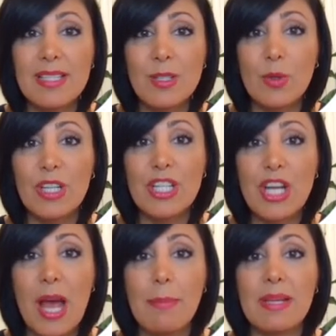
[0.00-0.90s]
storage
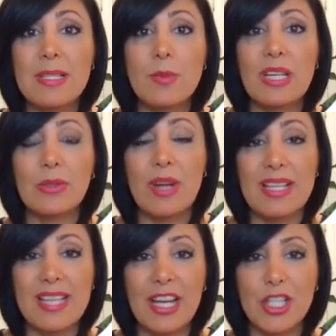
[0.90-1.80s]
happens when a
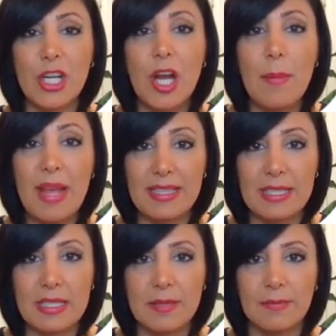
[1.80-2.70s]
transaction
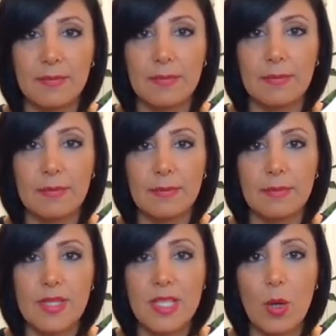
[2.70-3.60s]
commits.
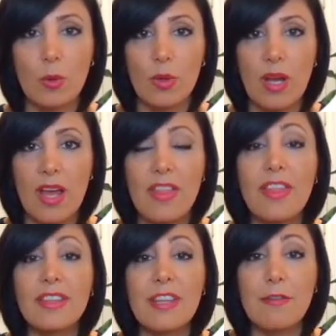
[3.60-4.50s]
So,
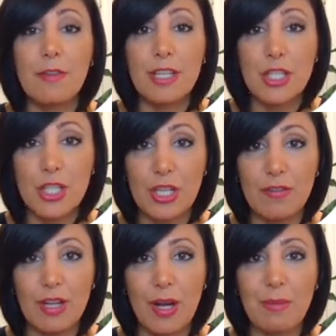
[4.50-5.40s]
the definition of
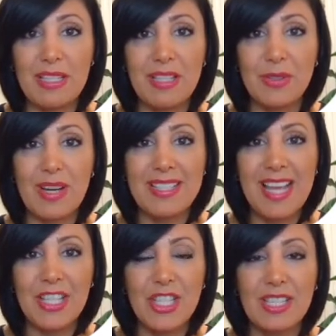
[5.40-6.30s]
a committed
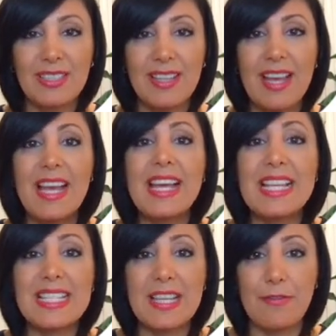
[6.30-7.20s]
transaction
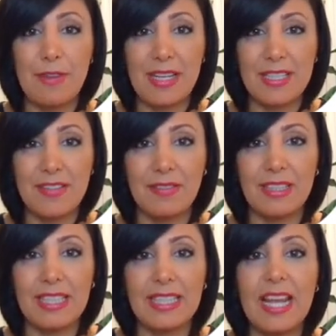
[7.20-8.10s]
is
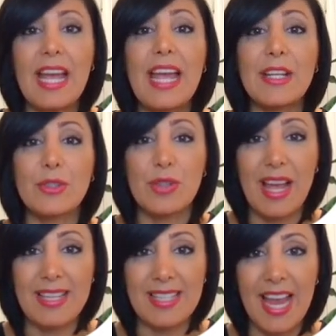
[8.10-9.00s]
effectively a
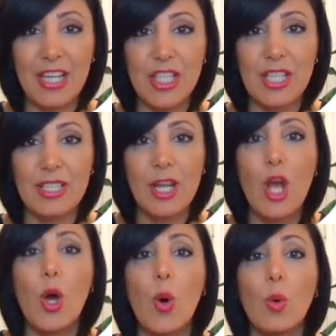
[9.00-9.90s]
transaction
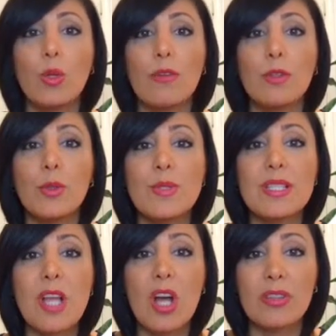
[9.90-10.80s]
all of whose
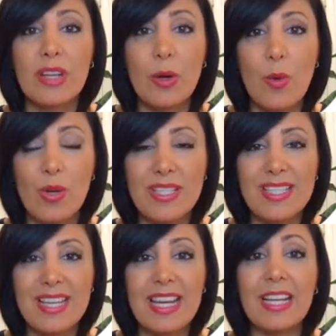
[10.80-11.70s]
log
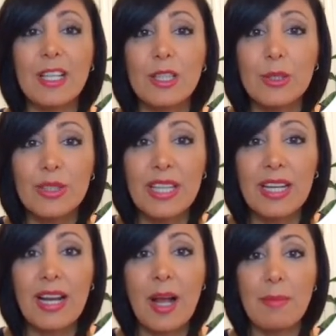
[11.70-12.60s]
records, including
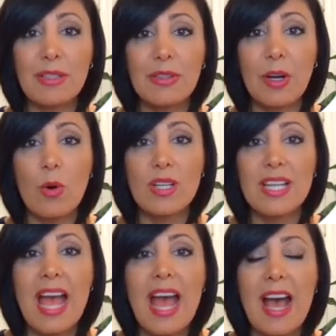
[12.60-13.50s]
a commit record,
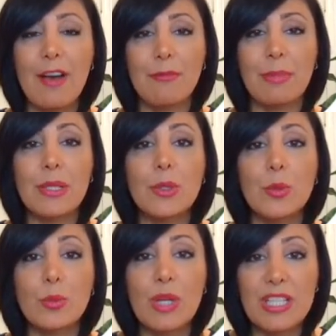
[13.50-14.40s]
have been
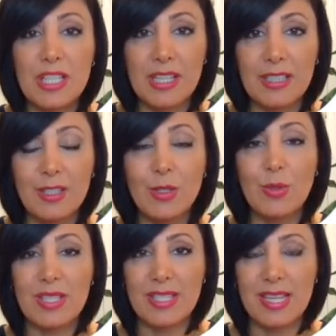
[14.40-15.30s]
written
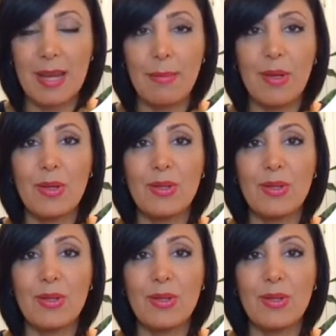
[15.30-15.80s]
to stable